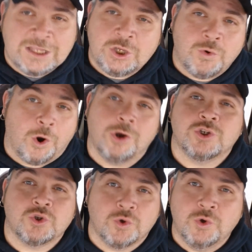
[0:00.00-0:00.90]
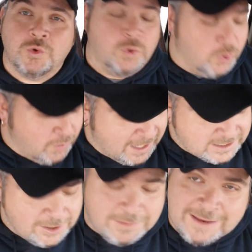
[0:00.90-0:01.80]
and you are screwed. You
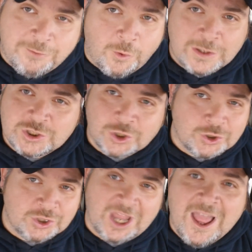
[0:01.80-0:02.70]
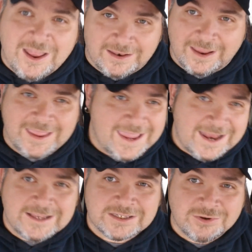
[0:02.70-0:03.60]
get so many points, you're done. End of